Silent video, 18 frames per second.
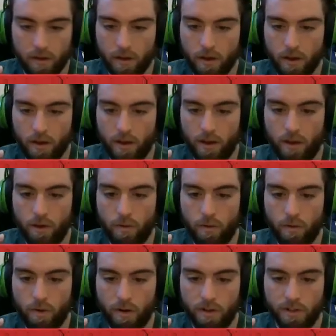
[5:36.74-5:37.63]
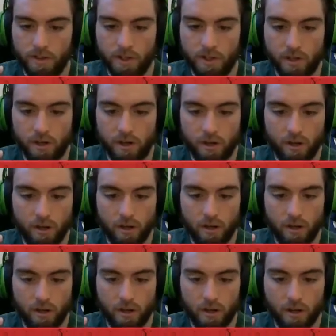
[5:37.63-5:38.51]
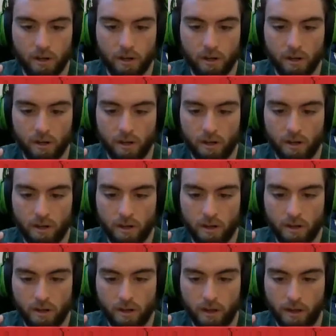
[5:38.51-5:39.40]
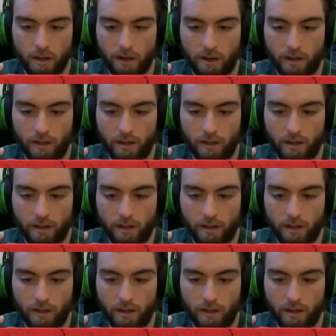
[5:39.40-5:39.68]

okay, where is our? There he